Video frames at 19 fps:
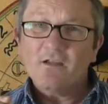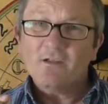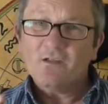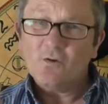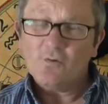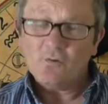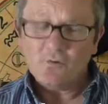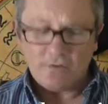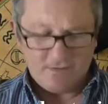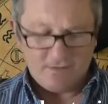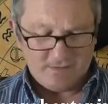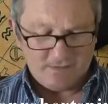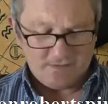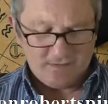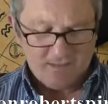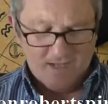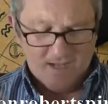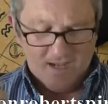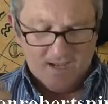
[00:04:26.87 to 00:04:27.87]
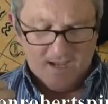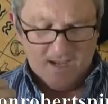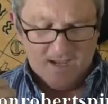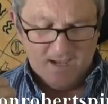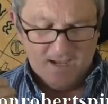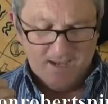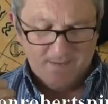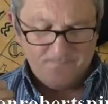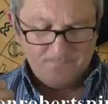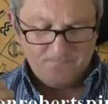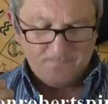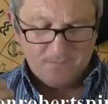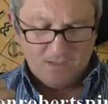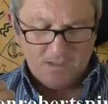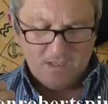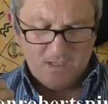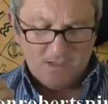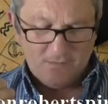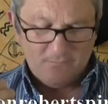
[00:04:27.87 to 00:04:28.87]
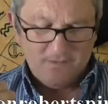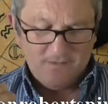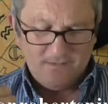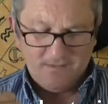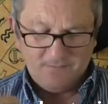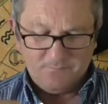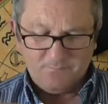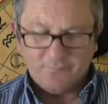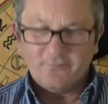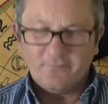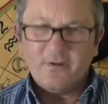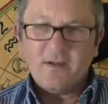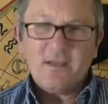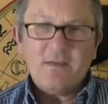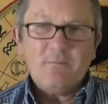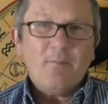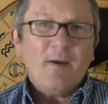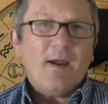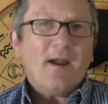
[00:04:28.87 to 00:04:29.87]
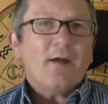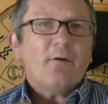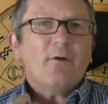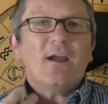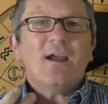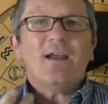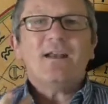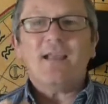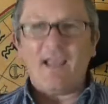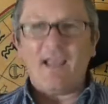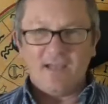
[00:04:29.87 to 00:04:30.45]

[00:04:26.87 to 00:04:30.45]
Taurus, this is brain power and